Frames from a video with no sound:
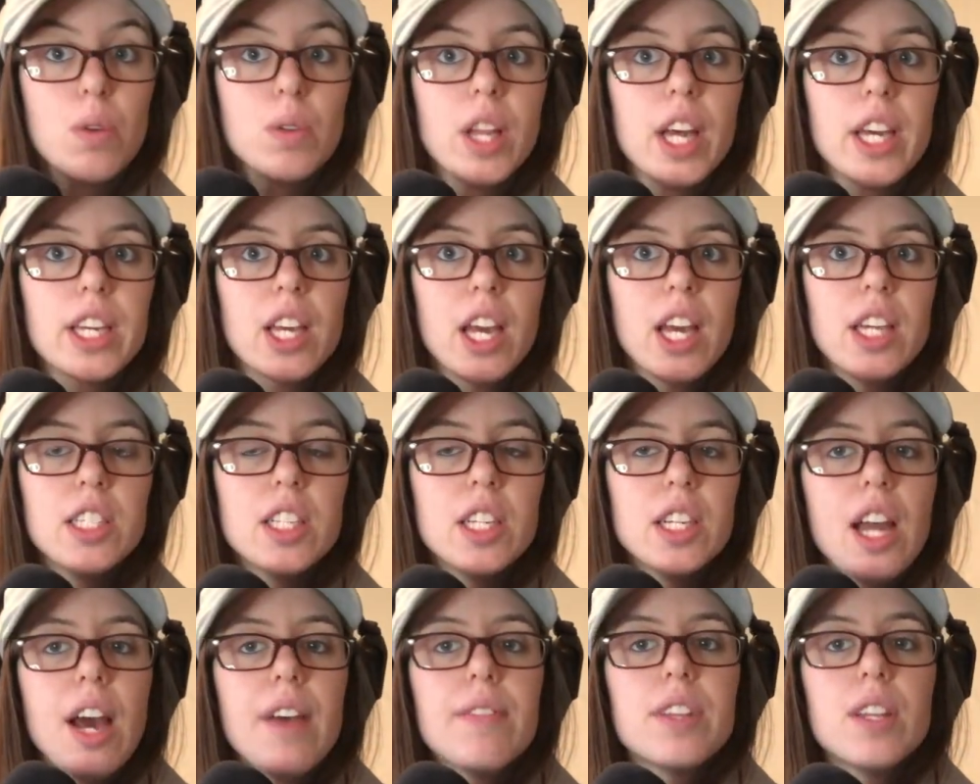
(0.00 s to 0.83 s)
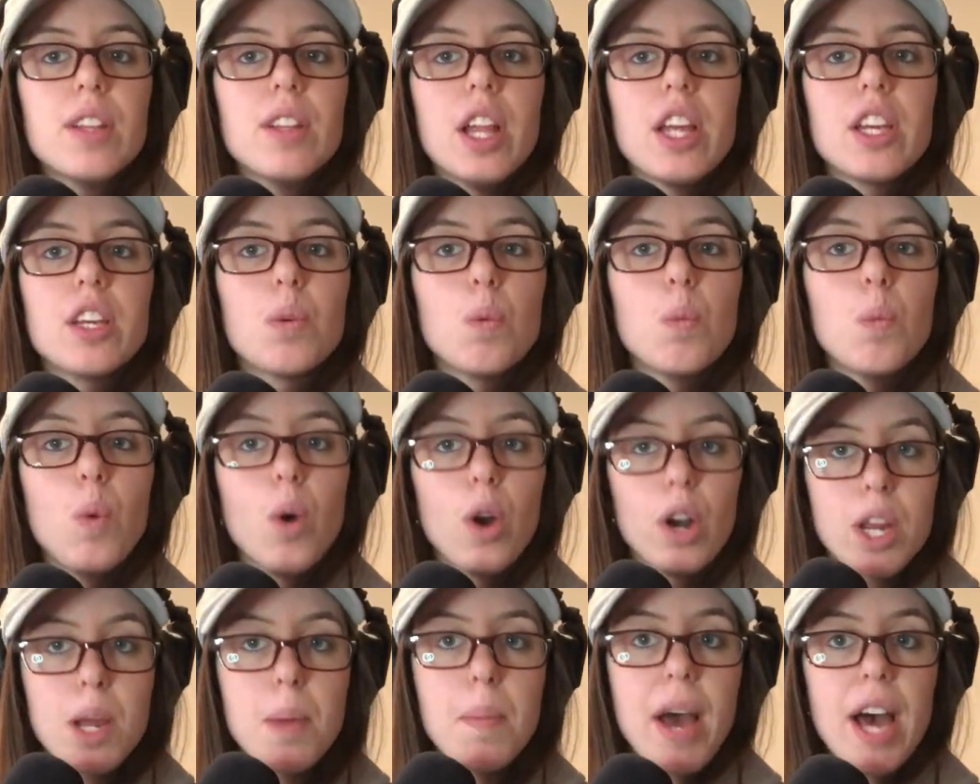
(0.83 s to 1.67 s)
Like I didn't have to like
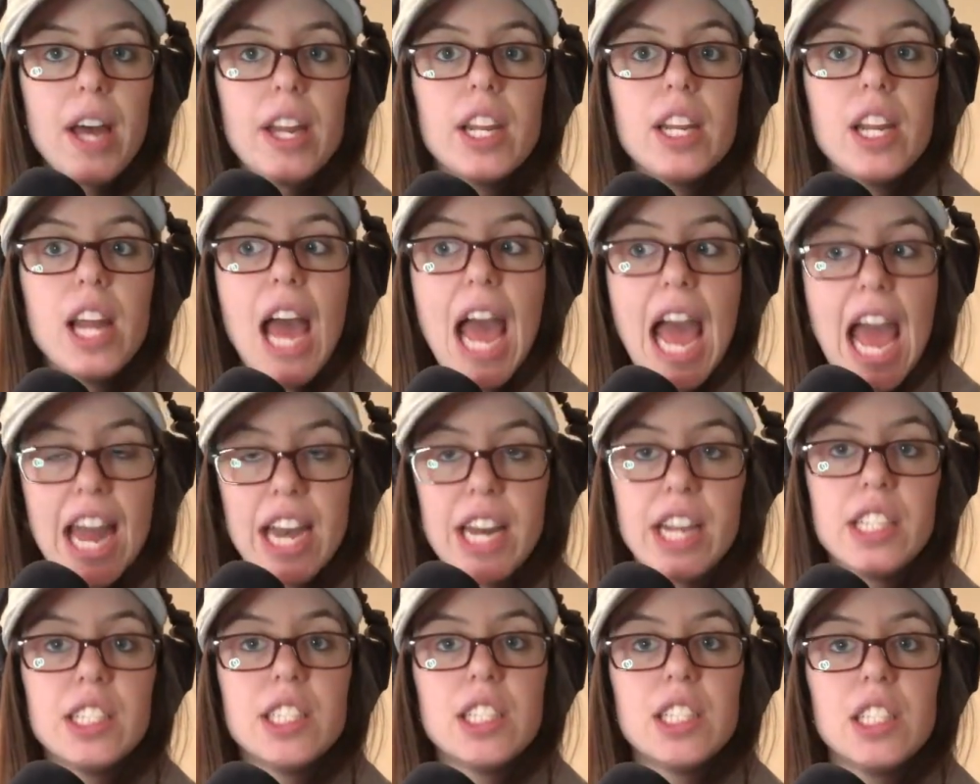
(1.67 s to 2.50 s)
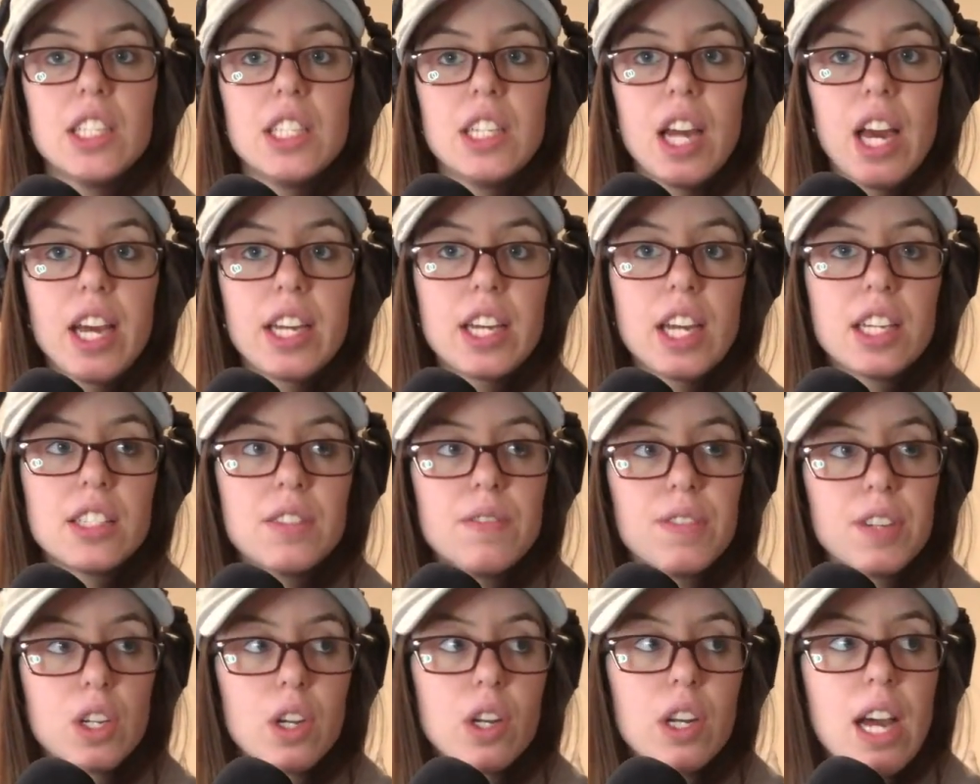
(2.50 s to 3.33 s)
worry about it at 18. I got to
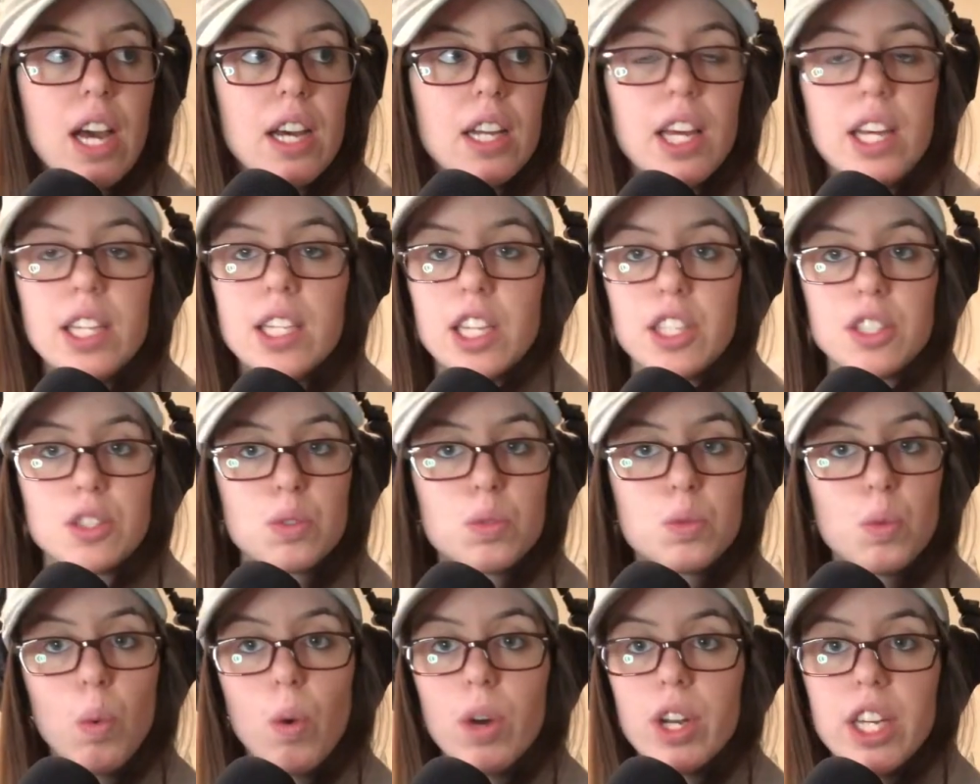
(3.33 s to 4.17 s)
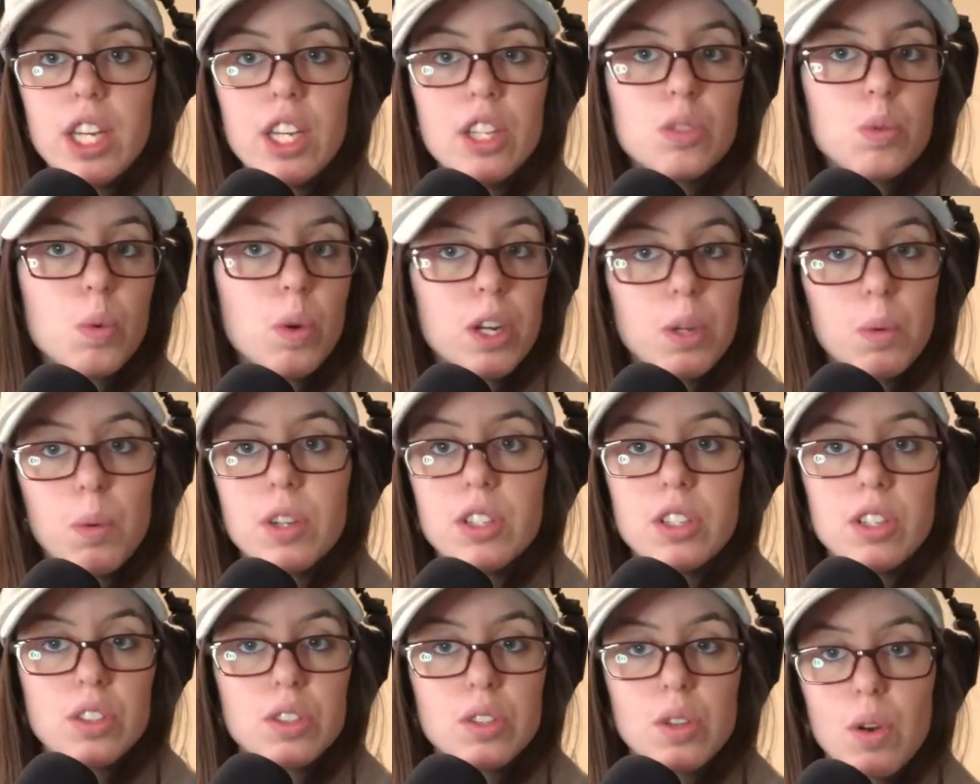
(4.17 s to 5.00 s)
figure it out at like 20, 21
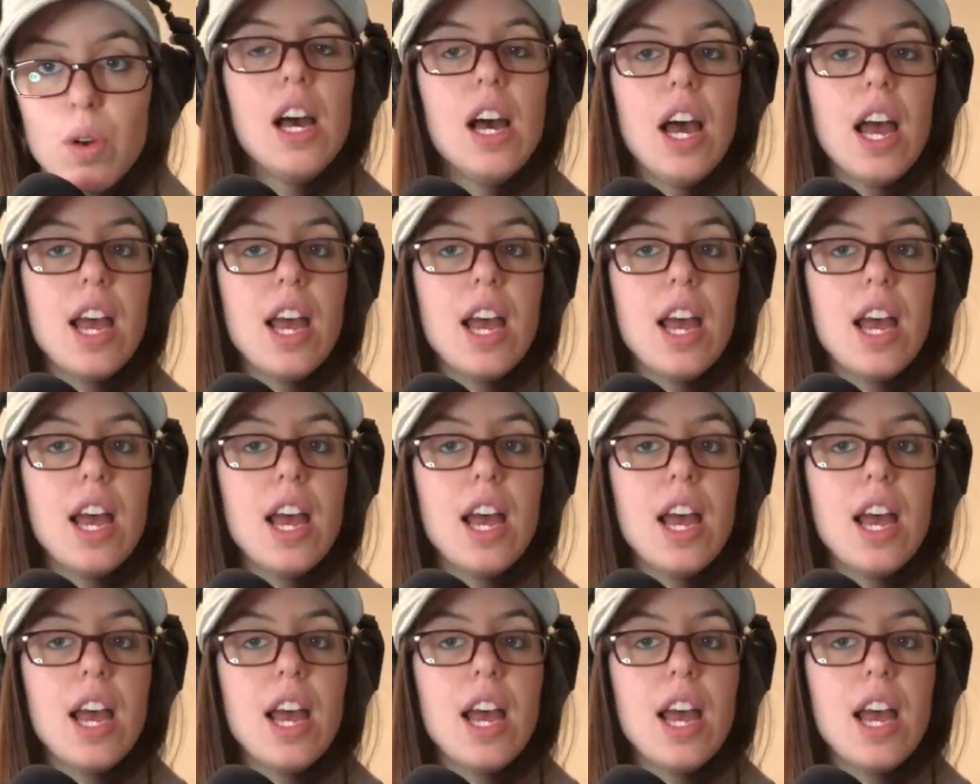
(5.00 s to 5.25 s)
years old.